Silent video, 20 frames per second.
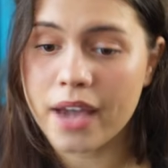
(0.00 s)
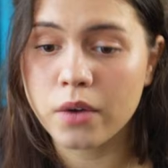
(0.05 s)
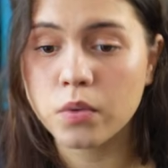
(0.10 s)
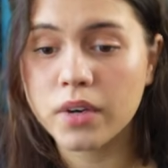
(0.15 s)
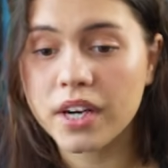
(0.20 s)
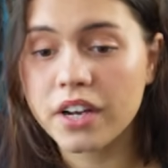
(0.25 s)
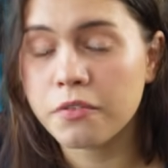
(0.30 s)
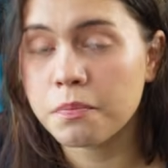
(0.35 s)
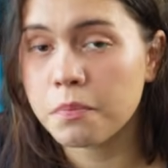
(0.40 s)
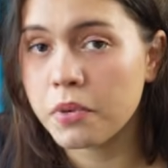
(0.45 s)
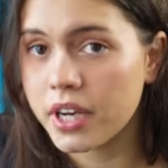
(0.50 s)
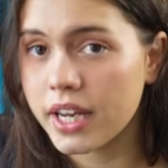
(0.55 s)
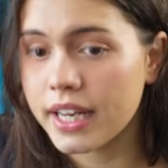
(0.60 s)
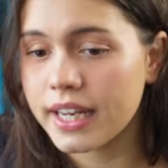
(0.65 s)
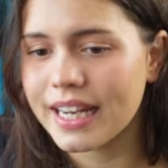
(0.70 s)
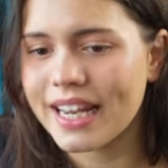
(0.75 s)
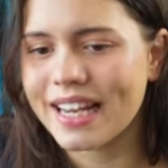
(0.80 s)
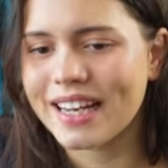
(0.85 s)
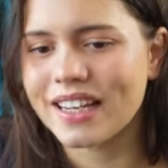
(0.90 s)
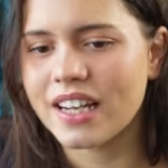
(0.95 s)
would have put
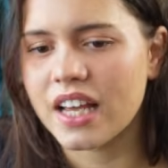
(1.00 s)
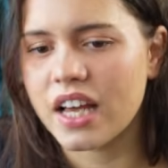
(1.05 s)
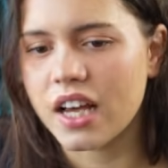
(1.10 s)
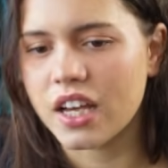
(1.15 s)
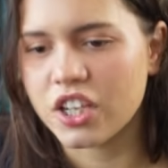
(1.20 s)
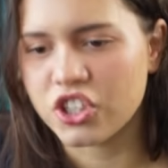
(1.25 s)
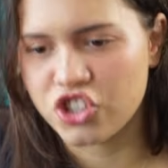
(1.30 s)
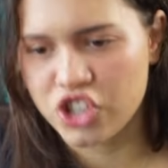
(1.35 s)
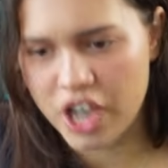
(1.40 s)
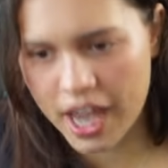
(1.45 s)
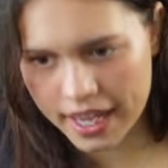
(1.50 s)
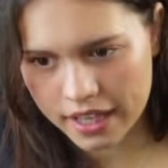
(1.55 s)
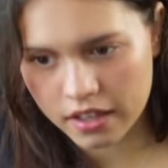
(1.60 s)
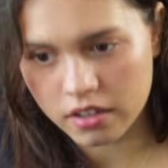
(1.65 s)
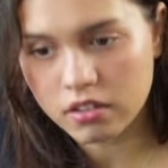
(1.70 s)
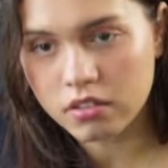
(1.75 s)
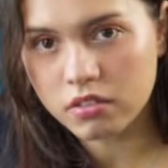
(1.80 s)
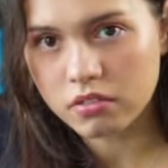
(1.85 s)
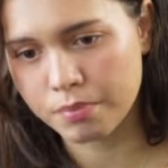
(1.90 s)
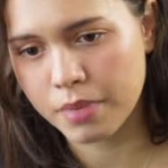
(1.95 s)
it in jail,